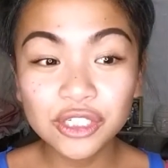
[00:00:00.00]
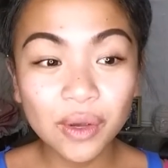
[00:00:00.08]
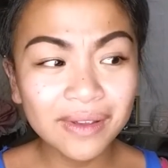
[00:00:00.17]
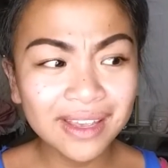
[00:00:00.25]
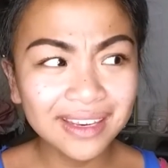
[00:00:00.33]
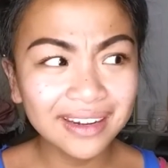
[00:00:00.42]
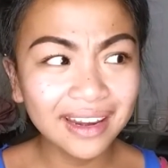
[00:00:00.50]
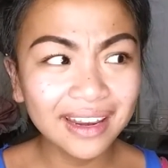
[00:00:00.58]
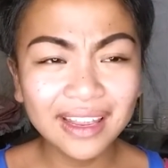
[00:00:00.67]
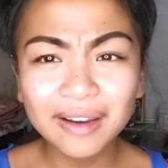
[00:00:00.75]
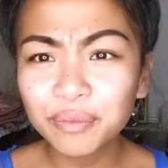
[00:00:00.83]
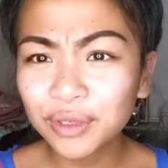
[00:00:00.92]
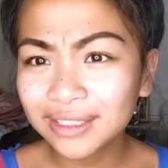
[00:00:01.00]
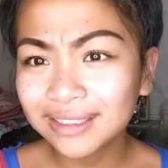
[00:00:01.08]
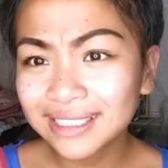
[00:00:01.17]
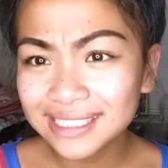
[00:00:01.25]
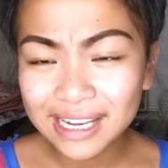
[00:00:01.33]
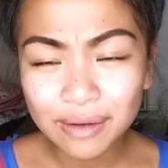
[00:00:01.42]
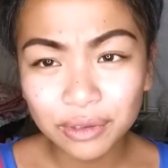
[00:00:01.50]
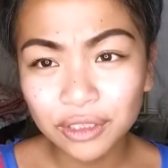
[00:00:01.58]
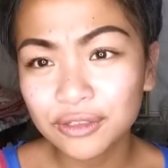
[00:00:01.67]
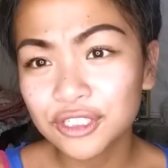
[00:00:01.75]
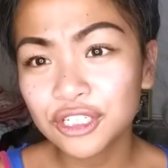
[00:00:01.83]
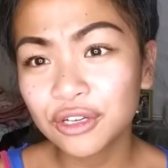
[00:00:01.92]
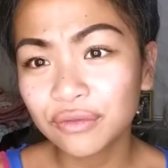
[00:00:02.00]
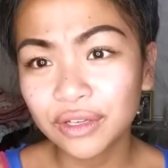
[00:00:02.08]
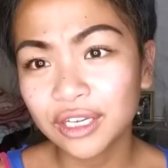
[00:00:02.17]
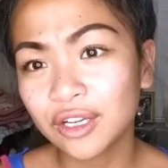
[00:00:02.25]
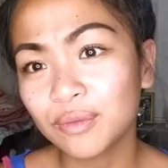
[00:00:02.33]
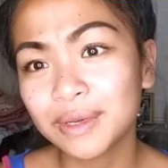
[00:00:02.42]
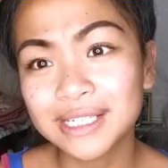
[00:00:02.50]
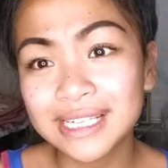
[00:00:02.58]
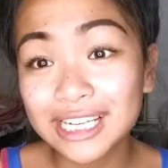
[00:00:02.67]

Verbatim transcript: go ahead and put the link down below to your video because